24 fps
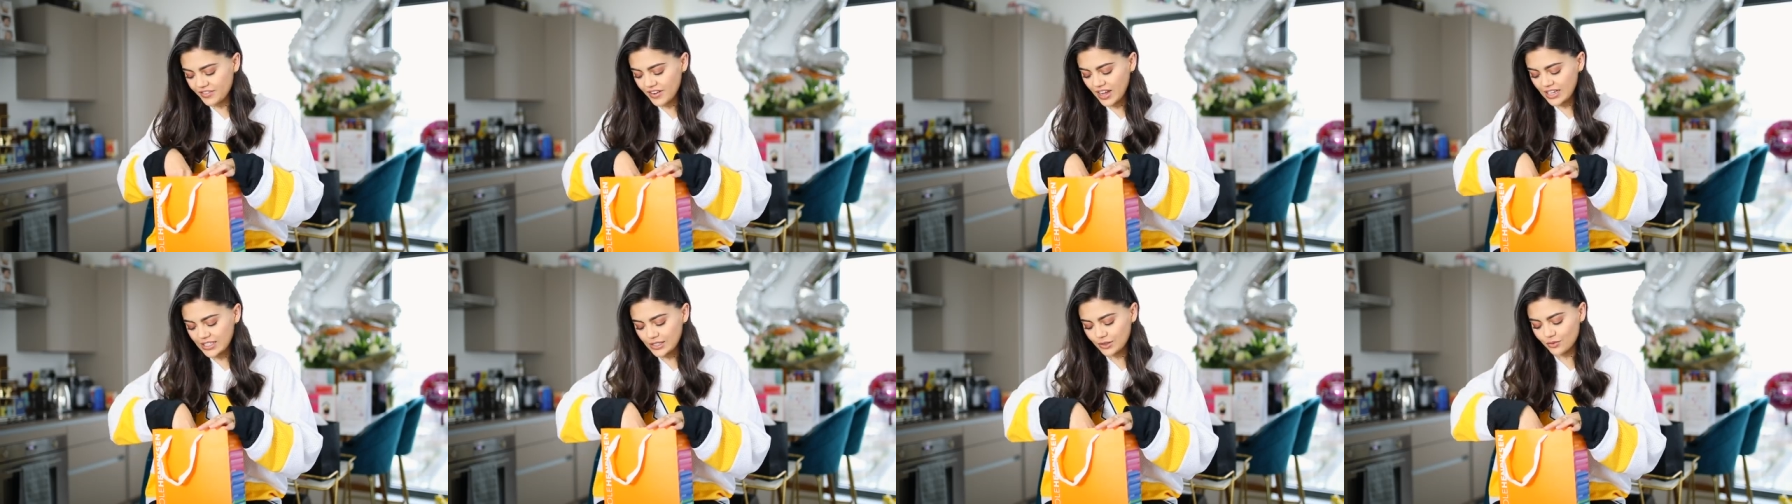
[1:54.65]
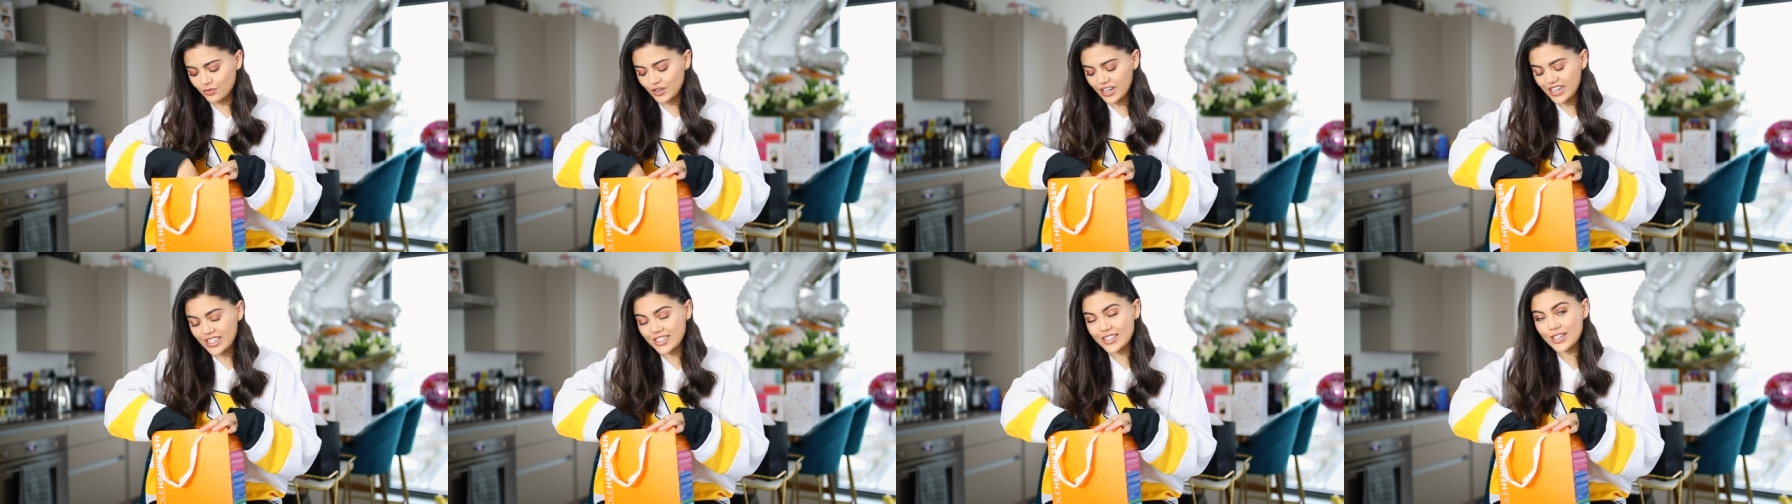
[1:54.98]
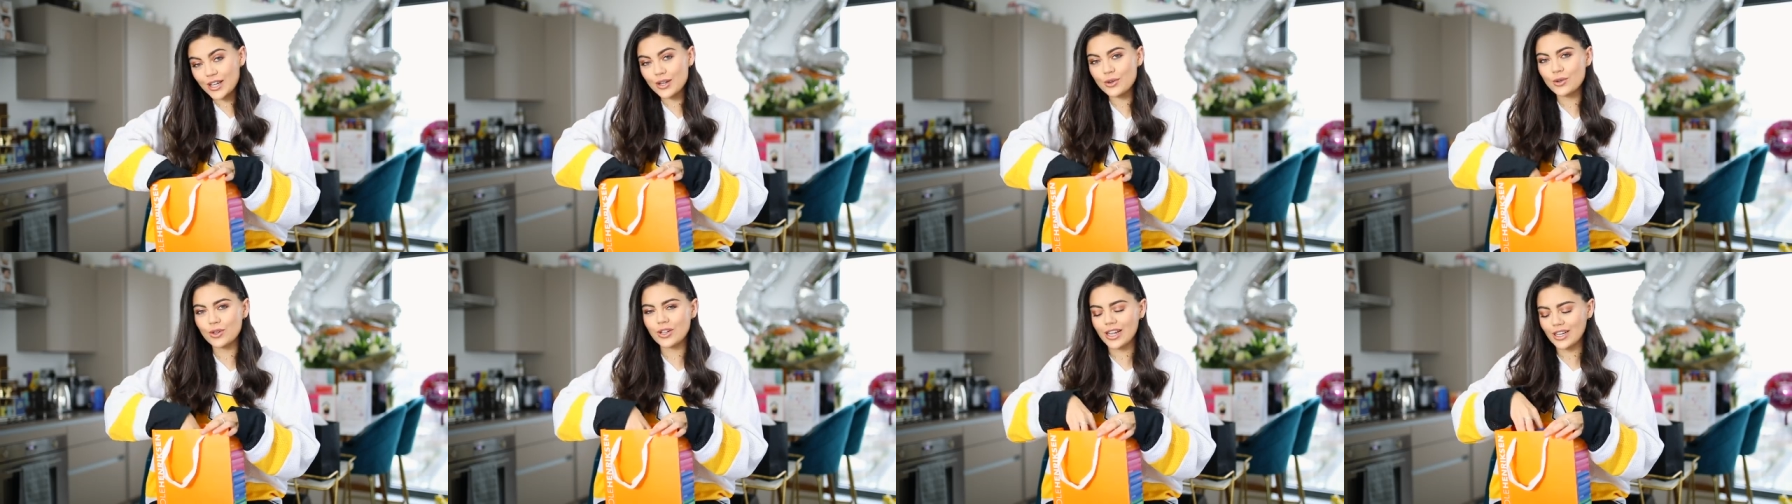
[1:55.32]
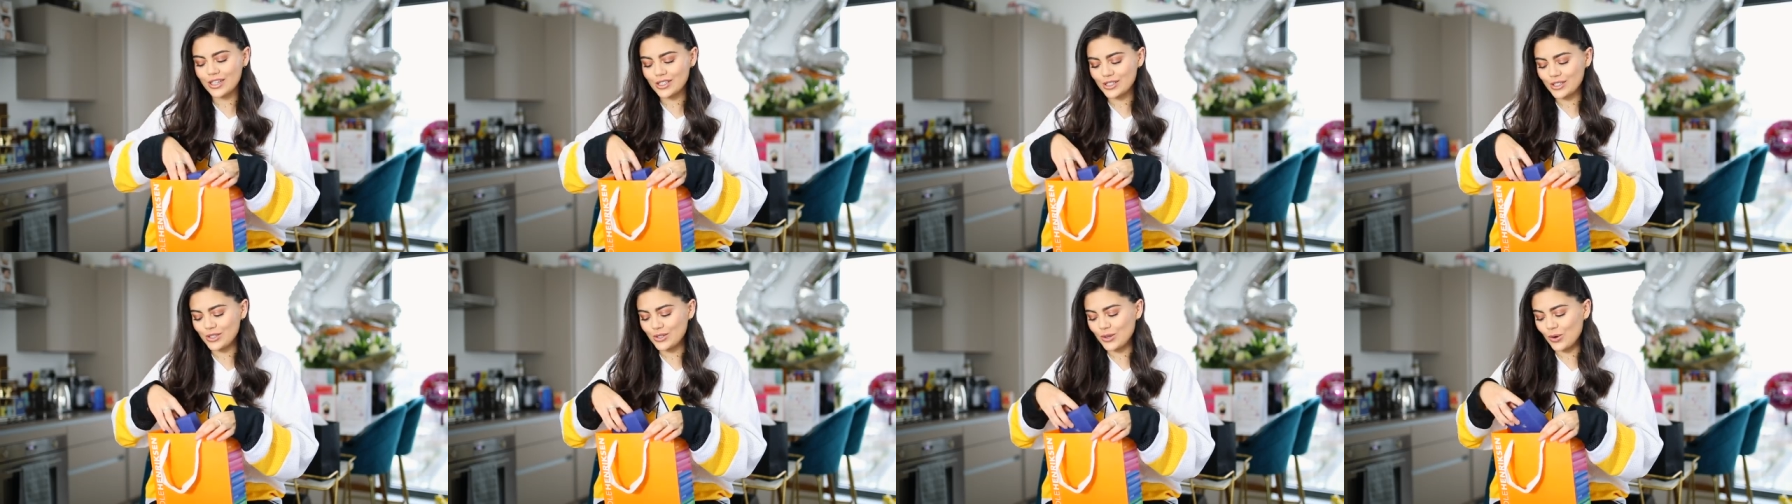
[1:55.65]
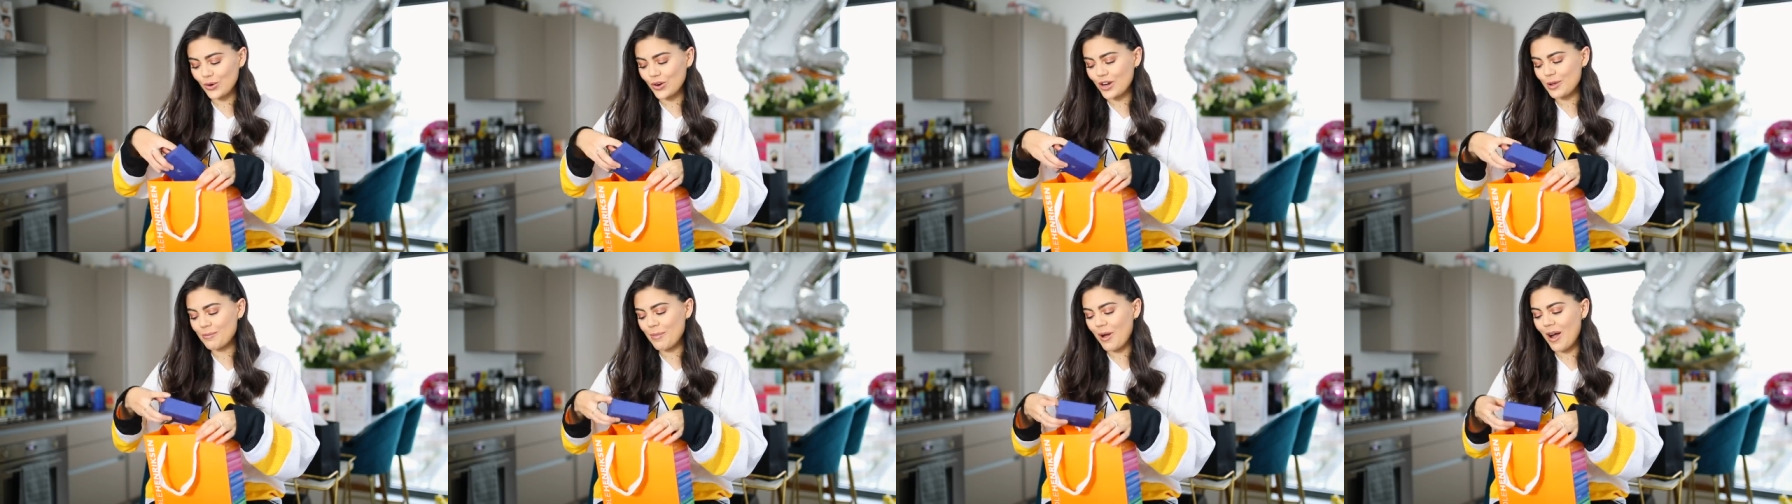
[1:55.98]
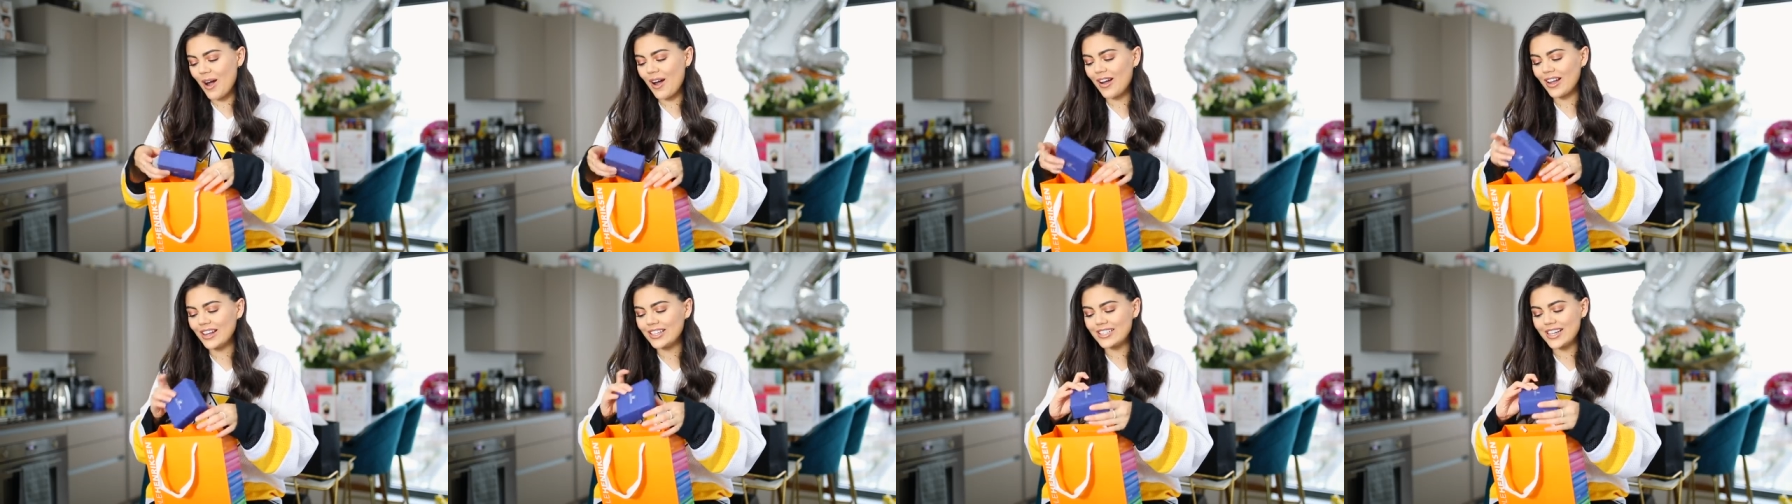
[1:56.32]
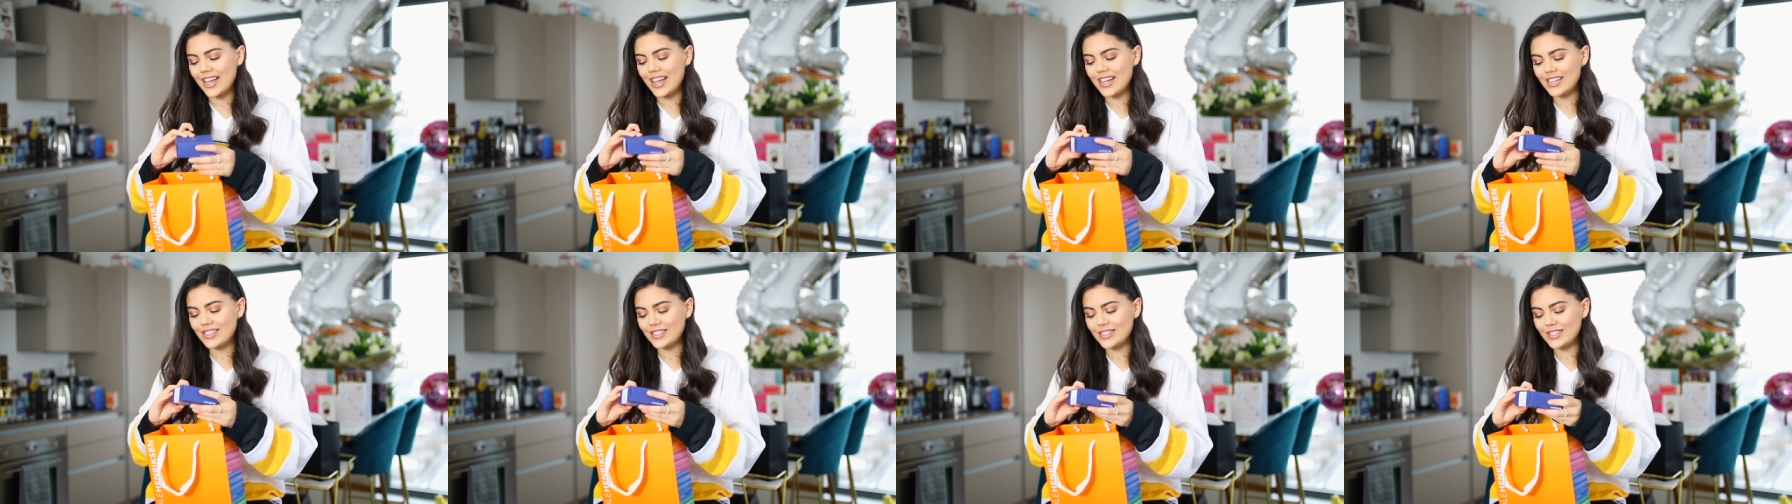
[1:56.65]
of has a reason or like a story behind it.